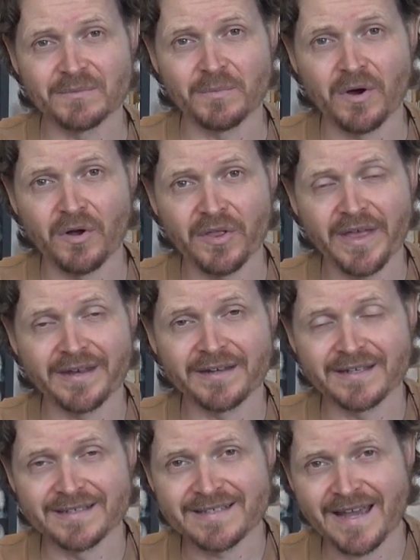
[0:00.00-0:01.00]
the ball and
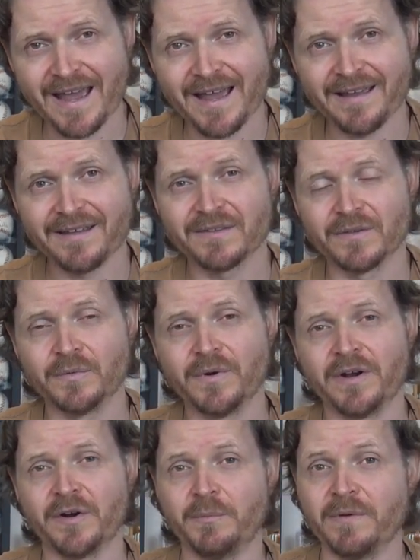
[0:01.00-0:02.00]
can tag the
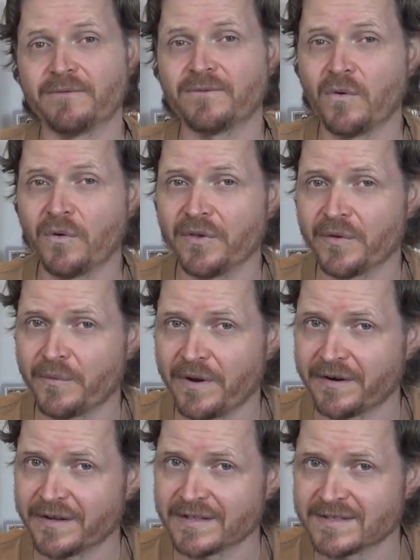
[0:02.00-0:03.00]
runner before the
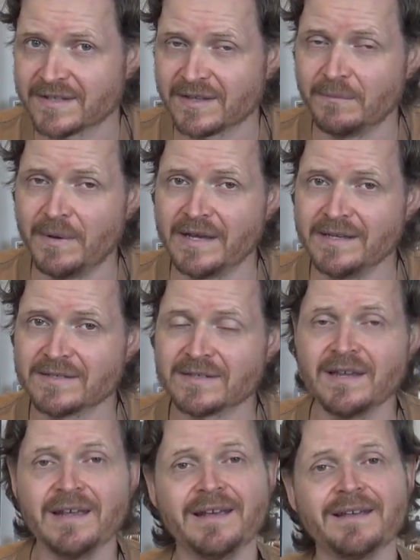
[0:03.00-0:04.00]
runner gets to the base,
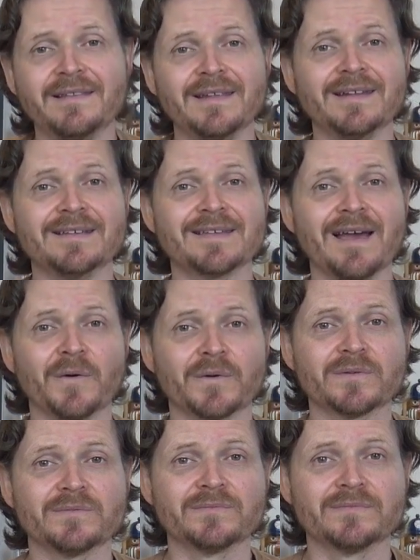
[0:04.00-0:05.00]
then he's out.